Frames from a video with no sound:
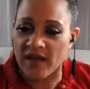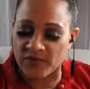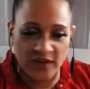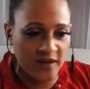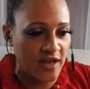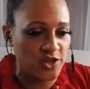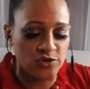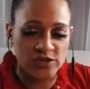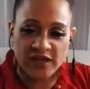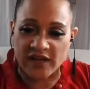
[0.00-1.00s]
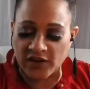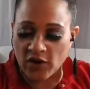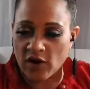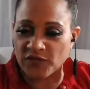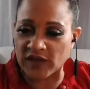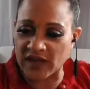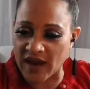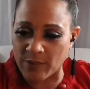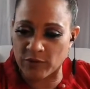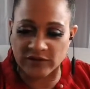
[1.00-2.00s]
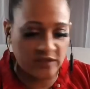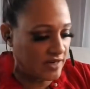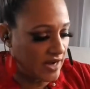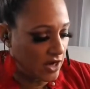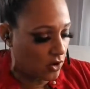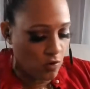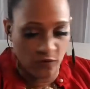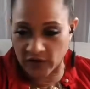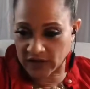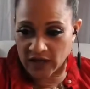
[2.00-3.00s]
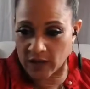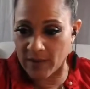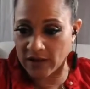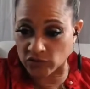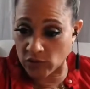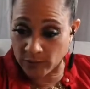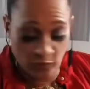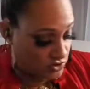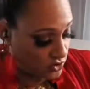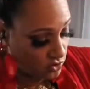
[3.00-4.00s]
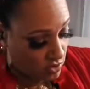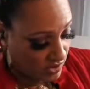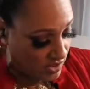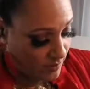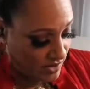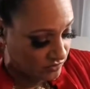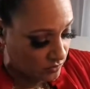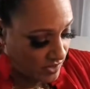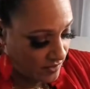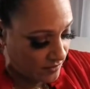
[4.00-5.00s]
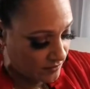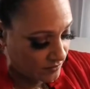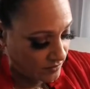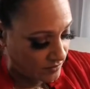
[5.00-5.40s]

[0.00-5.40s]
And then I usually cut off the cameras and then I go over to Clubhouse. So I'm going to turn on Clubhouse, okay?